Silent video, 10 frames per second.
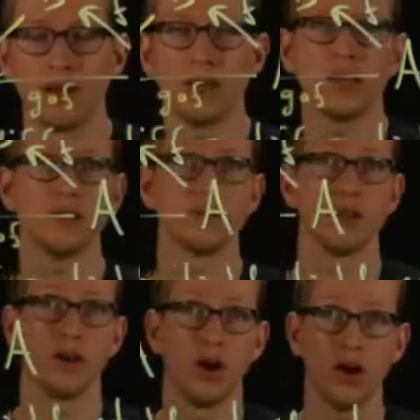is
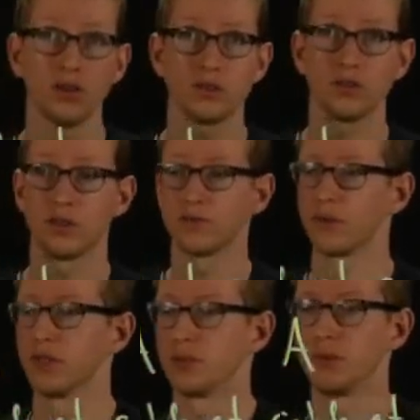also
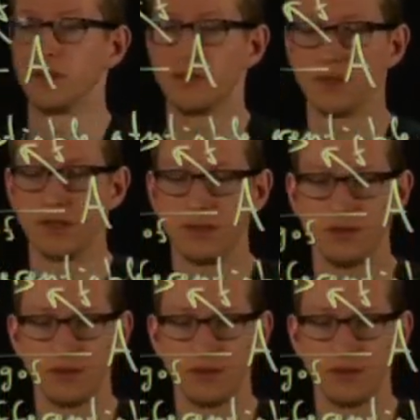differentiable at C,